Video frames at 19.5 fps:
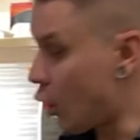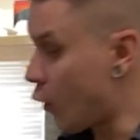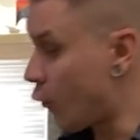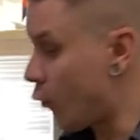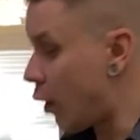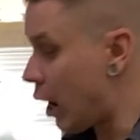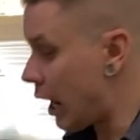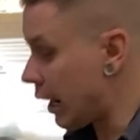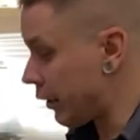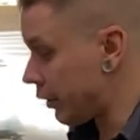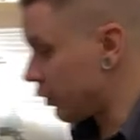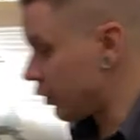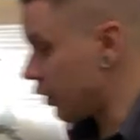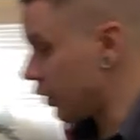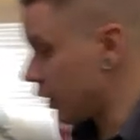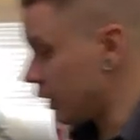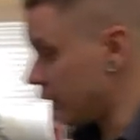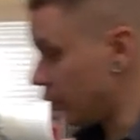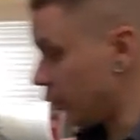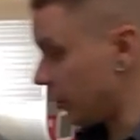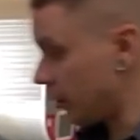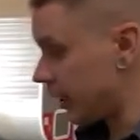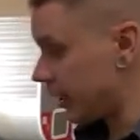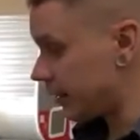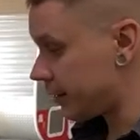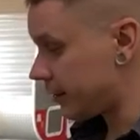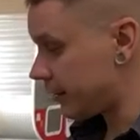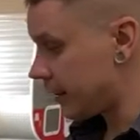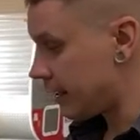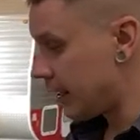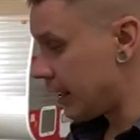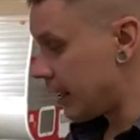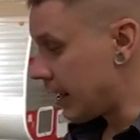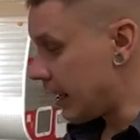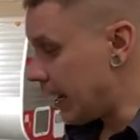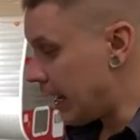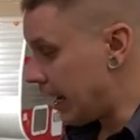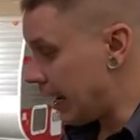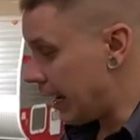of water to the unit
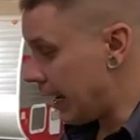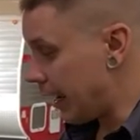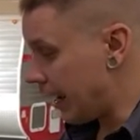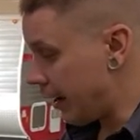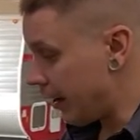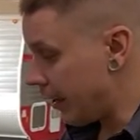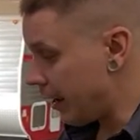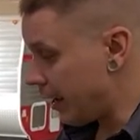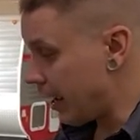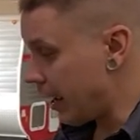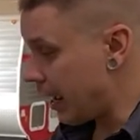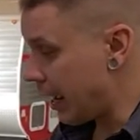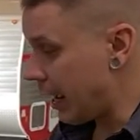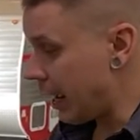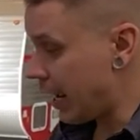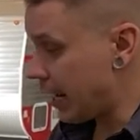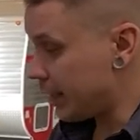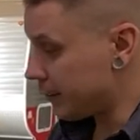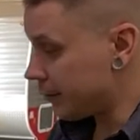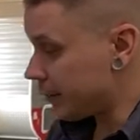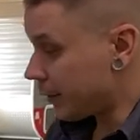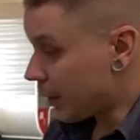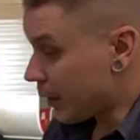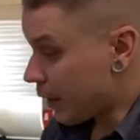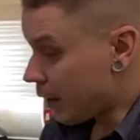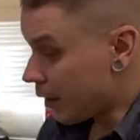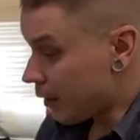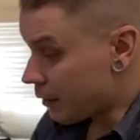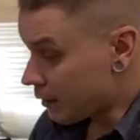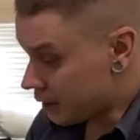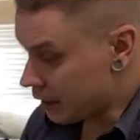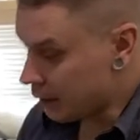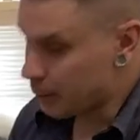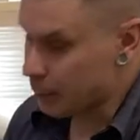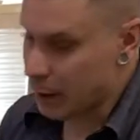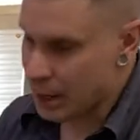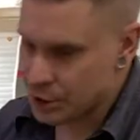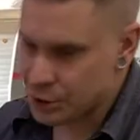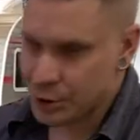uh, and
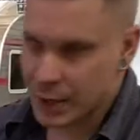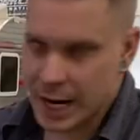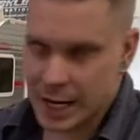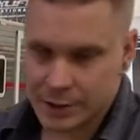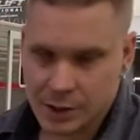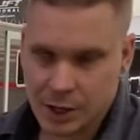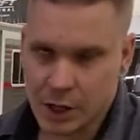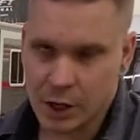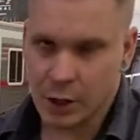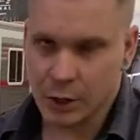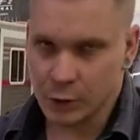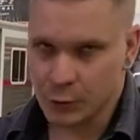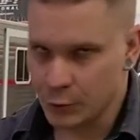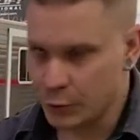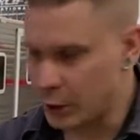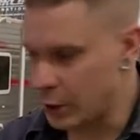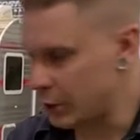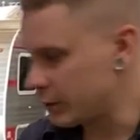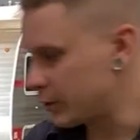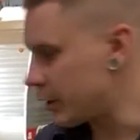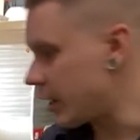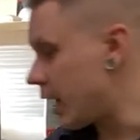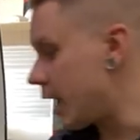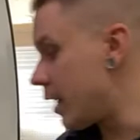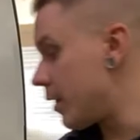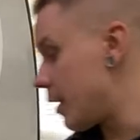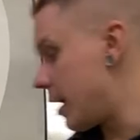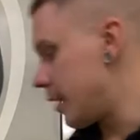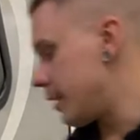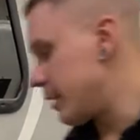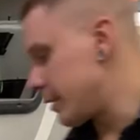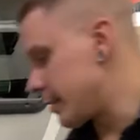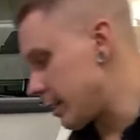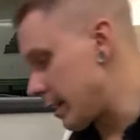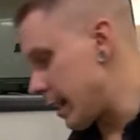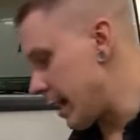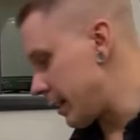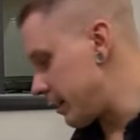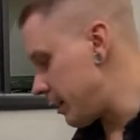depressurize the hose first and then
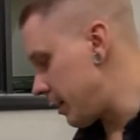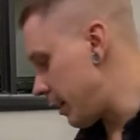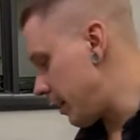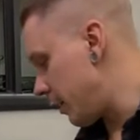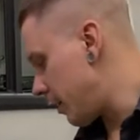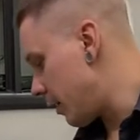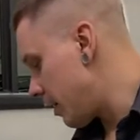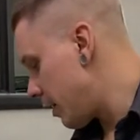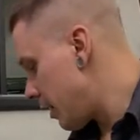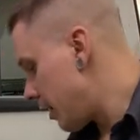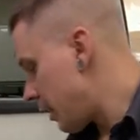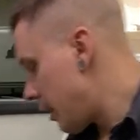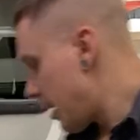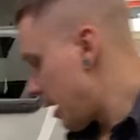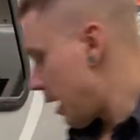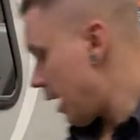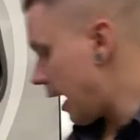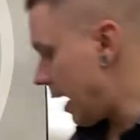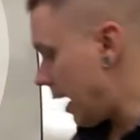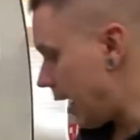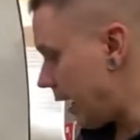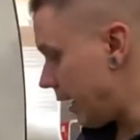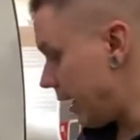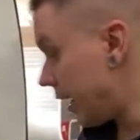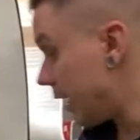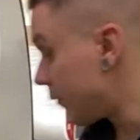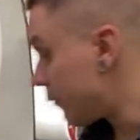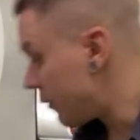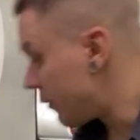disconnect here. Uh, if